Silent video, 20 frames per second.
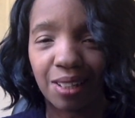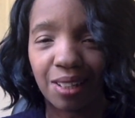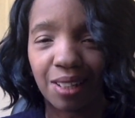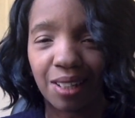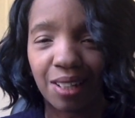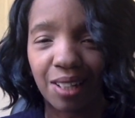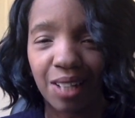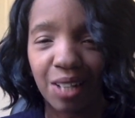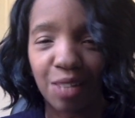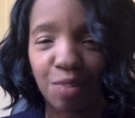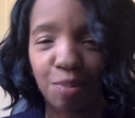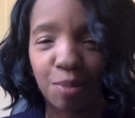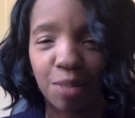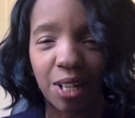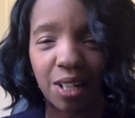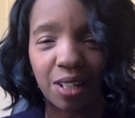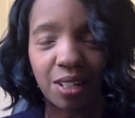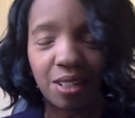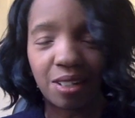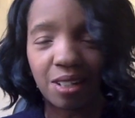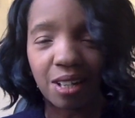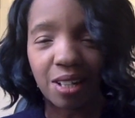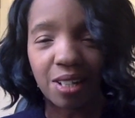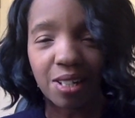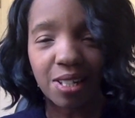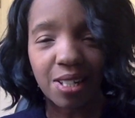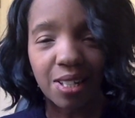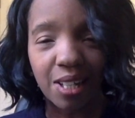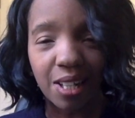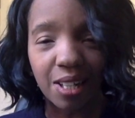I'd never been out of the United
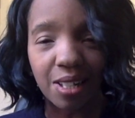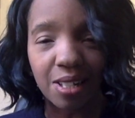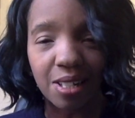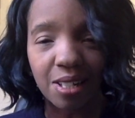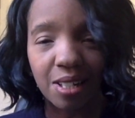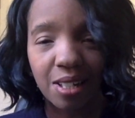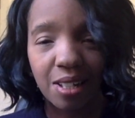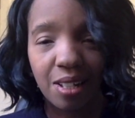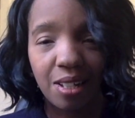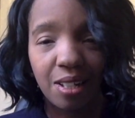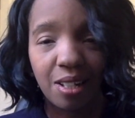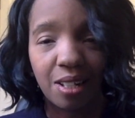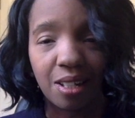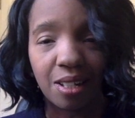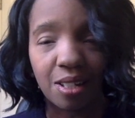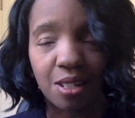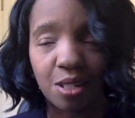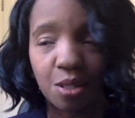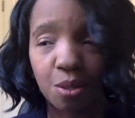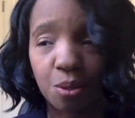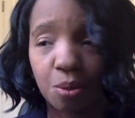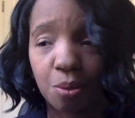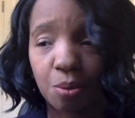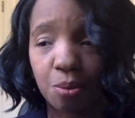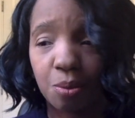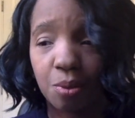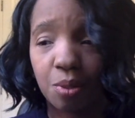States until